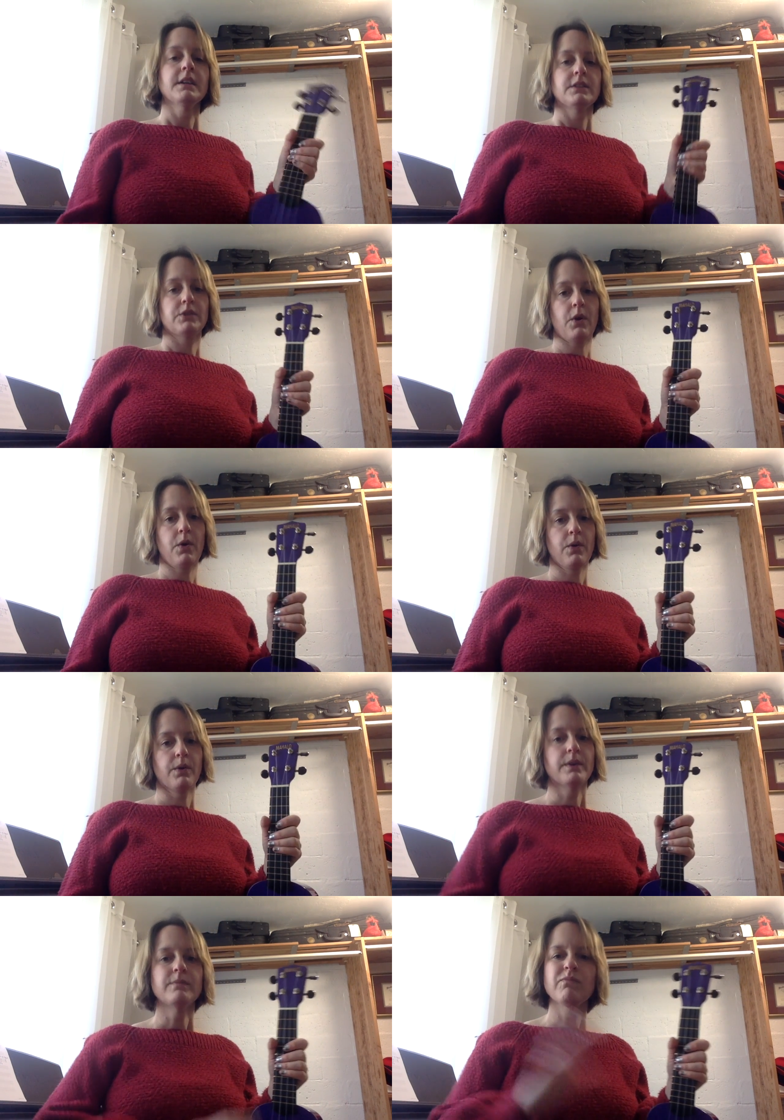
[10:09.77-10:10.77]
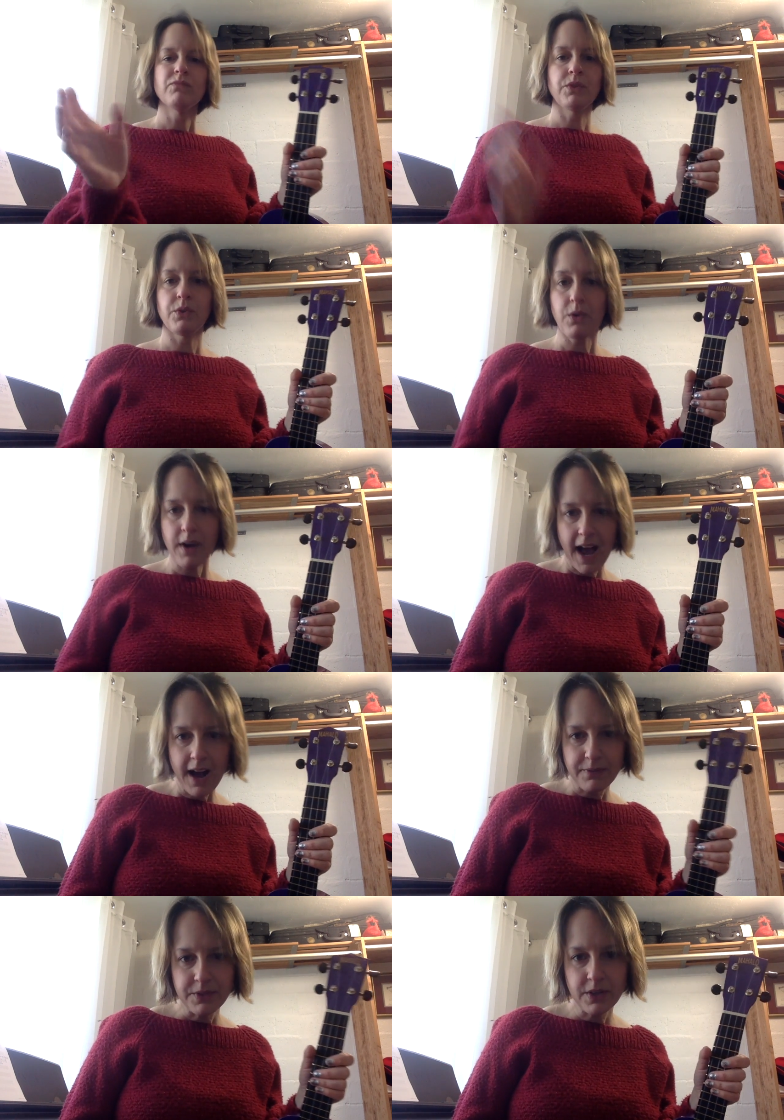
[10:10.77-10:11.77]
So you don't
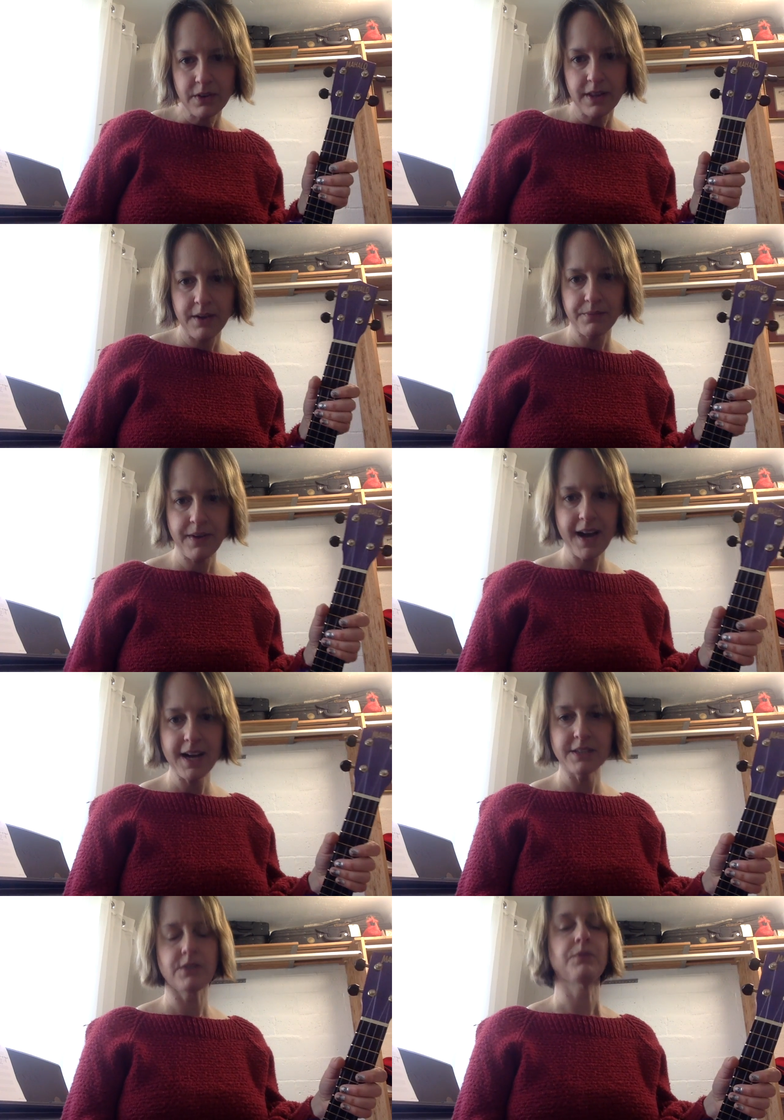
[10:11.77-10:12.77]
have to go that fast.